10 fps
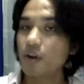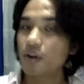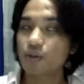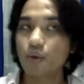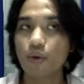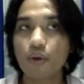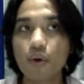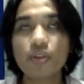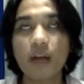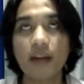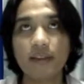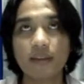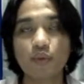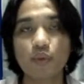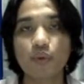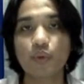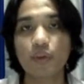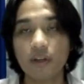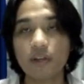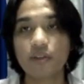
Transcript: So those items which were not